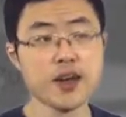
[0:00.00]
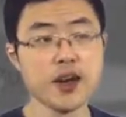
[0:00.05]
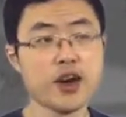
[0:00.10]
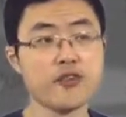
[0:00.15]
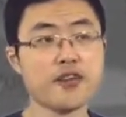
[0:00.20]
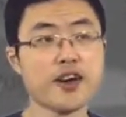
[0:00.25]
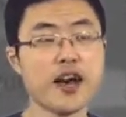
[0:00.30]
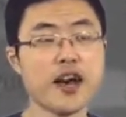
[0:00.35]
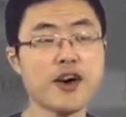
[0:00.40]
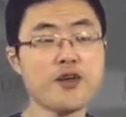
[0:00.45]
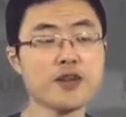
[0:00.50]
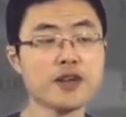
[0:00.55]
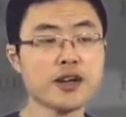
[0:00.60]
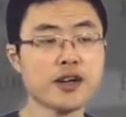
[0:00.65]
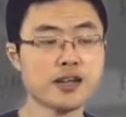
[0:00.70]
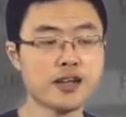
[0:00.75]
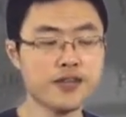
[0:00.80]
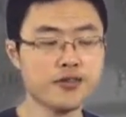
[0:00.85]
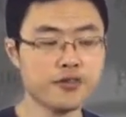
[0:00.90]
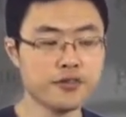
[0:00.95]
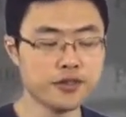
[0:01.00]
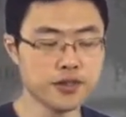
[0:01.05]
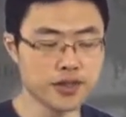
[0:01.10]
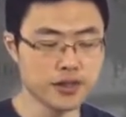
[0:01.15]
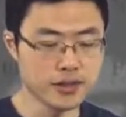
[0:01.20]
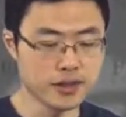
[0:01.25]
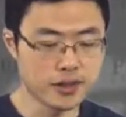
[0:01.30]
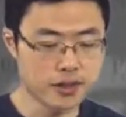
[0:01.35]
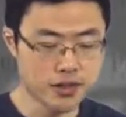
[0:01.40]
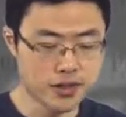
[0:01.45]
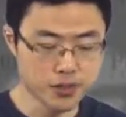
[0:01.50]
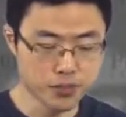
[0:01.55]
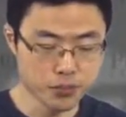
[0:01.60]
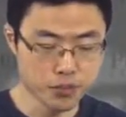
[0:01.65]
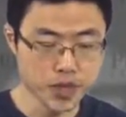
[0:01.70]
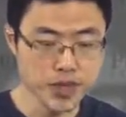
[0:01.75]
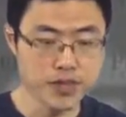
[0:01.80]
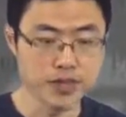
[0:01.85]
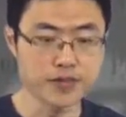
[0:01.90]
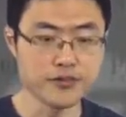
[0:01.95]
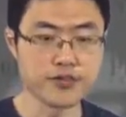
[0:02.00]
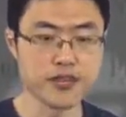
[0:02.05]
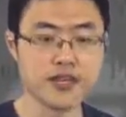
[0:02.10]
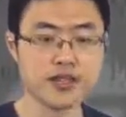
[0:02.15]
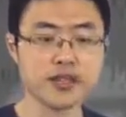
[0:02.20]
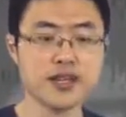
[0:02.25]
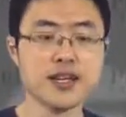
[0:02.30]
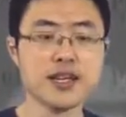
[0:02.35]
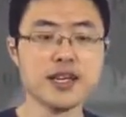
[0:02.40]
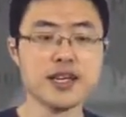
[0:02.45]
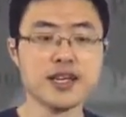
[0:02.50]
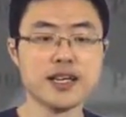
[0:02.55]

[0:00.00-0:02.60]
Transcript: of how expressiveness